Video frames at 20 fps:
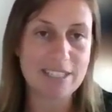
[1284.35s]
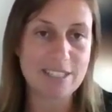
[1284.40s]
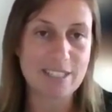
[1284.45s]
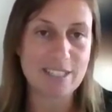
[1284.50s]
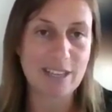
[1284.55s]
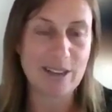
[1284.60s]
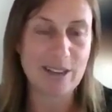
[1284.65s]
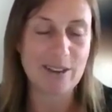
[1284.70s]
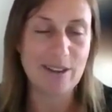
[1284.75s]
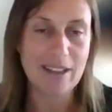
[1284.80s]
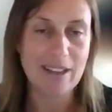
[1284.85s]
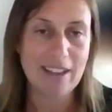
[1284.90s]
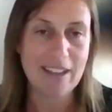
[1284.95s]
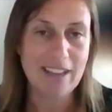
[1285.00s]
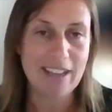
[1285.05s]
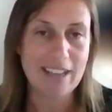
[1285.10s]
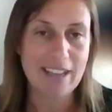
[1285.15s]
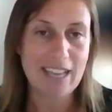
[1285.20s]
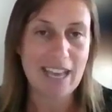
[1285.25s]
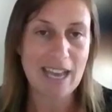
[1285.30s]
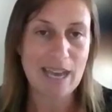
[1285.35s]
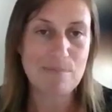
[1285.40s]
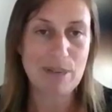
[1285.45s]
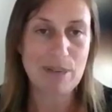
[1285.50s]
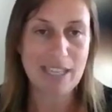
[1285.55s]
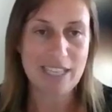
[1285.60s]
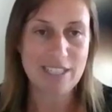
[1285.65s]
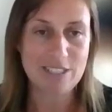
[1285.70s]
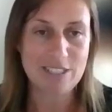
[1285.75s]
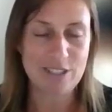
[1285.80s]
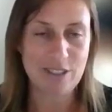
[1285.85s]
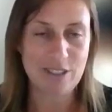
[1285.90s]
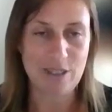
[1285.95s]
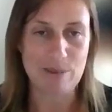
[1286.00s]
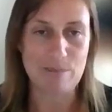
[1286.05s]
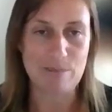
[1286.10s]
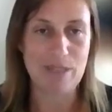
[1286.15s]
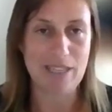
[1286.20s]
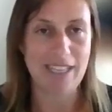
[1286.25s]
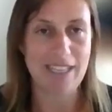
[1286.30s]
So yeah, please
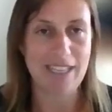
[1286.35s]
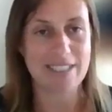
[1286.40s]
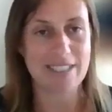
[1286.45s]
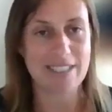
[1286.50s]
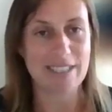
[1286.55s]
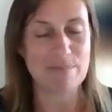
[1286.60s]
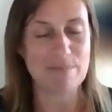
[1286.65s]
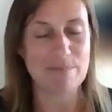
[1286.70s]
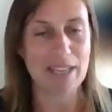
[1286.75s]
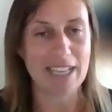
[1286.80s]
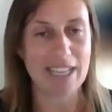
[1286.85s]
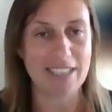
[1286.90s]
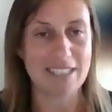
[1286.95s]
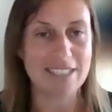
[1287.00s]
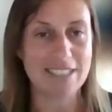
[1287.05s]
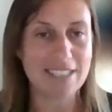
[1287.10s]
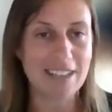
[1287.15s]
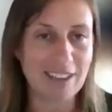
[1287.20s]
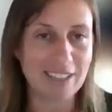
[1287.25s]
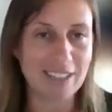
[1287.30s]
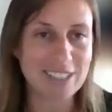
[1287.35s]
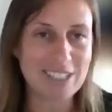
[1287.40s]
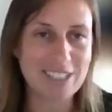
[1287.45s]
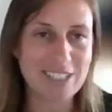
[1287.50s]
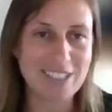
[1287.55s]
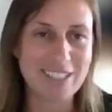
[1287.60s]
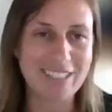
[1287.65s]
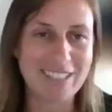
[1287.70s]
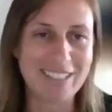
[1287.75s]
get in touch.